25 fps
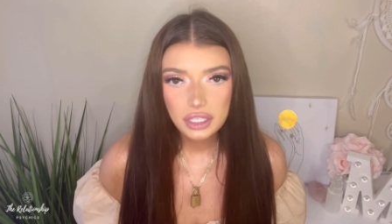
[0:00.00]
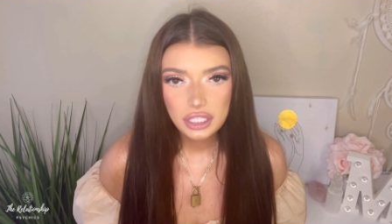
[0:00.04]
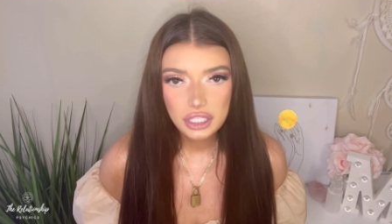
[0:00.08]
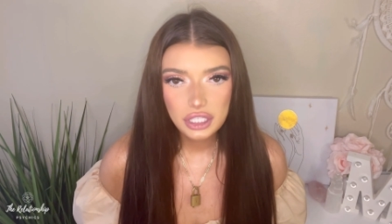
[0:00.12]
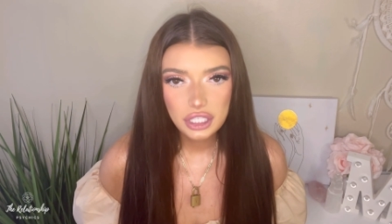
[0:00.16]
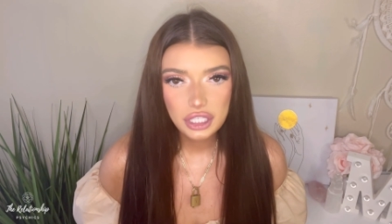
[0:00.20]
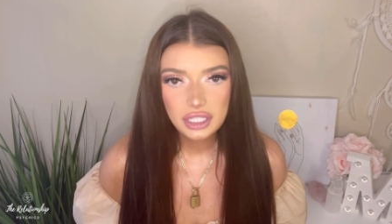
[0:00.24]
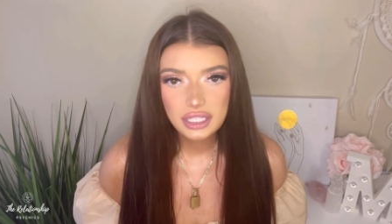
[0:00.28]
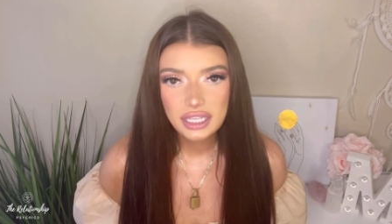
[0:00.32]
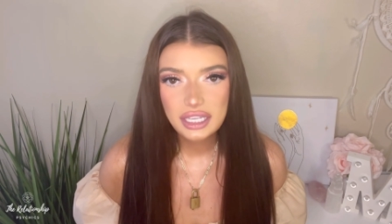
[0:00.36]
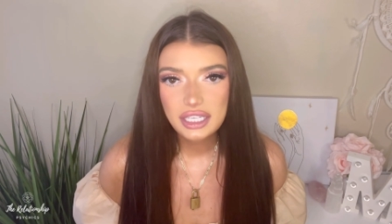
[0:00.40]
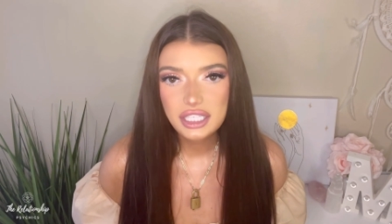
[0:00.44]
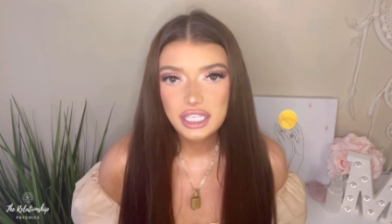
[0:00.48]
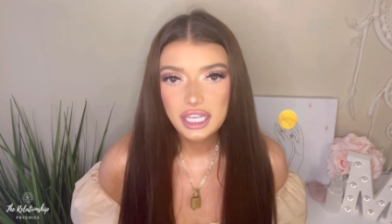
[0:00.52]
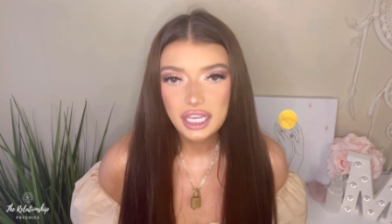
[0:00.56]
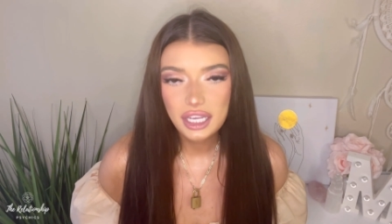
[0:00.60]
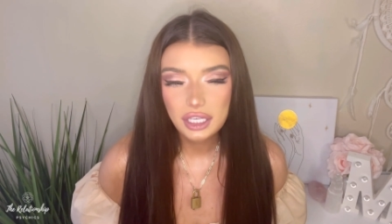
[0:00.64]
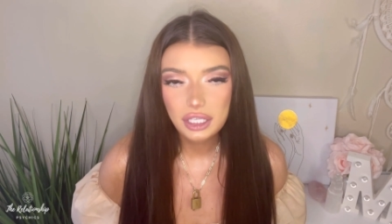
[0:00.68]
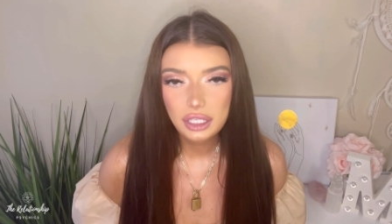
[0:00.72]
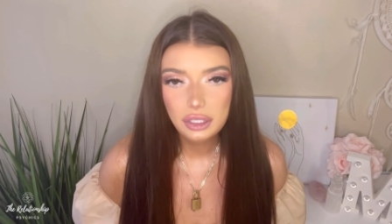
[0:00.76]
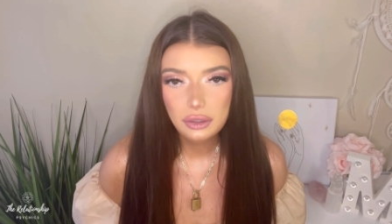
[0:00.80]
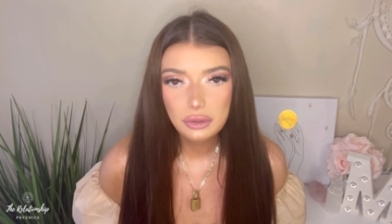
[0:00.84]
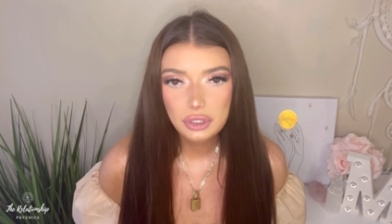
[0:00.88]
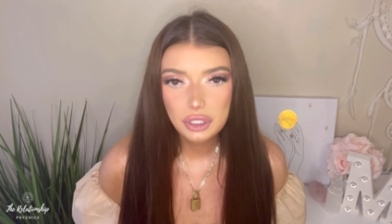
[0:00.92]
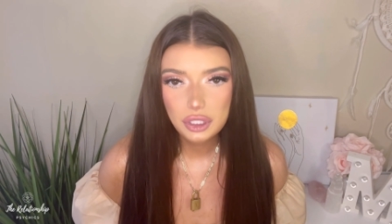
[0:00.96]
to just
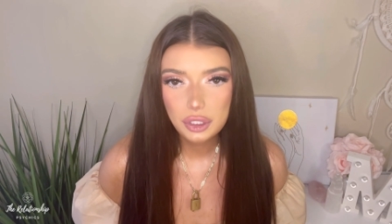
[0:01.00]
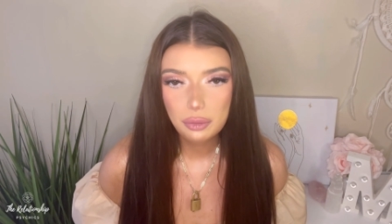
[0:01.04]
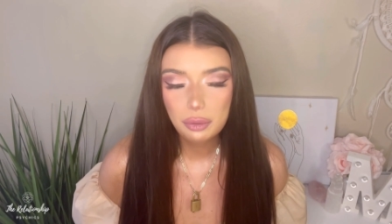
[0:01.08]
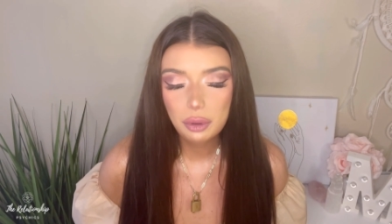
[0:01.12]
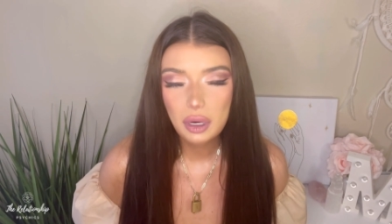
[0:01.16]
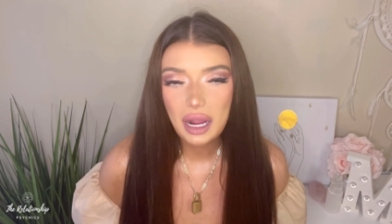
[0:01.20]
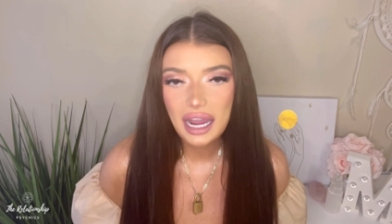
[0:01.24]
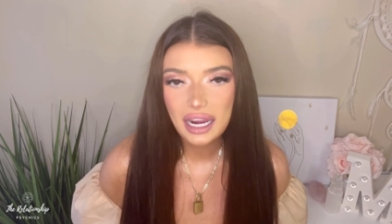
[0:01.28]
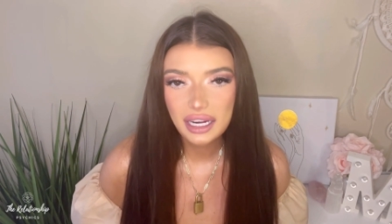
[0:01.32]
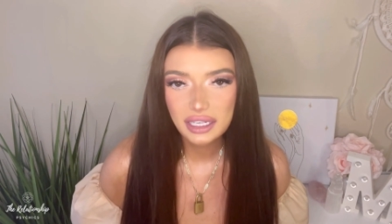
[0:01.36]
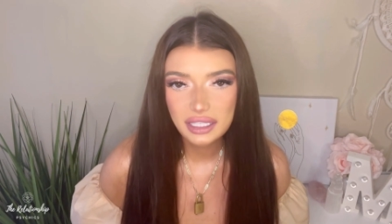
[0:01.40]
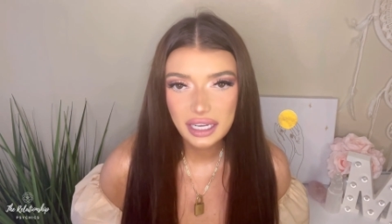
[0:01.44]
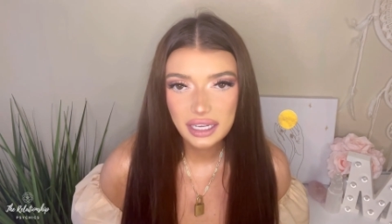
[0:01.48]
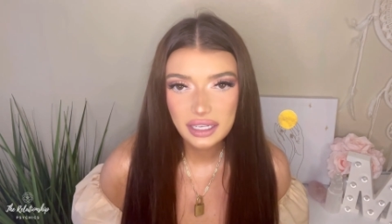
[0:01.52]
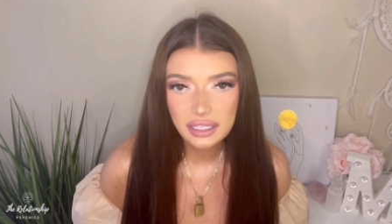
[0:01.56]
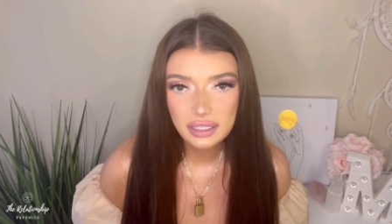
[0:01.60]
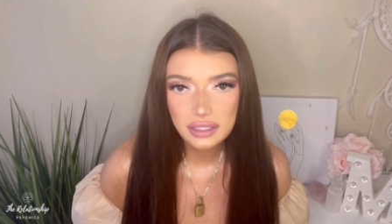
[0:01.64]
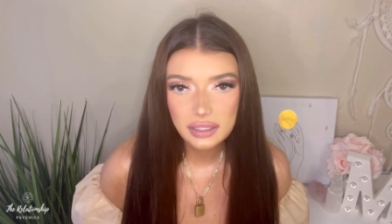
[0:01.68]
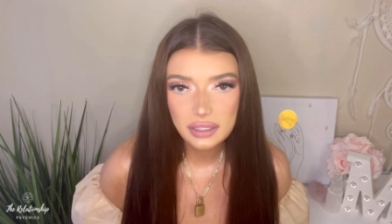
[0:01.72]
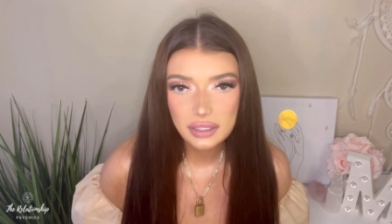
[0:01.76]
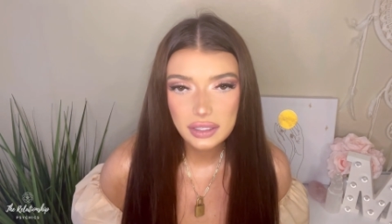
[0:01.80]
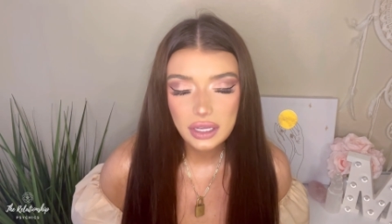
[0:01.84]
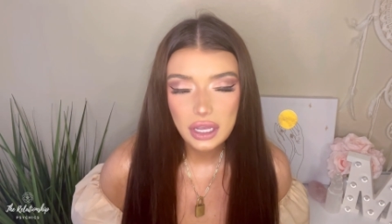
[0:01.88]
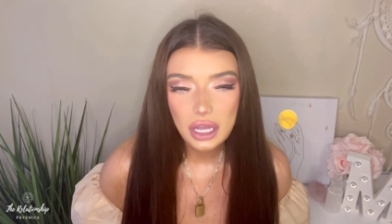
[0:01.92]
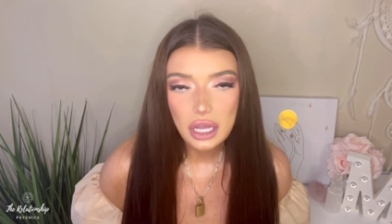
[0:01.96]
continue to
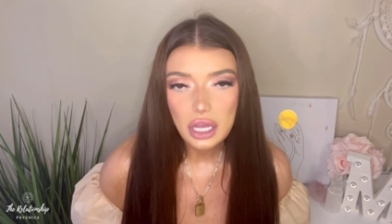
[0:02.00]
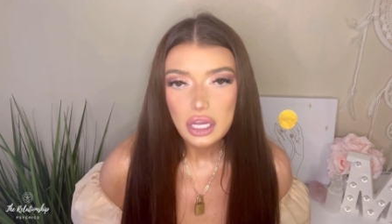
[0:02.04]
practice.